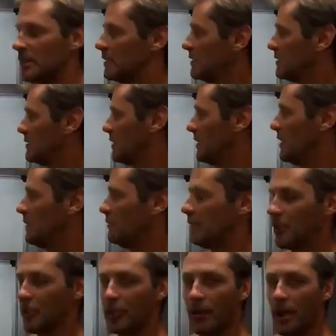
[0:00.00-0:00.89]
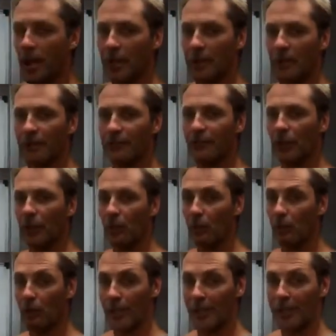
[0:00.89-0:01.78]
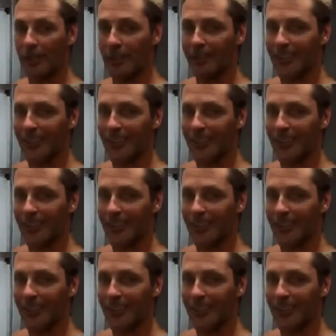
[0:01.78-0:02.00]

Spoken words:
that Australia is full of water.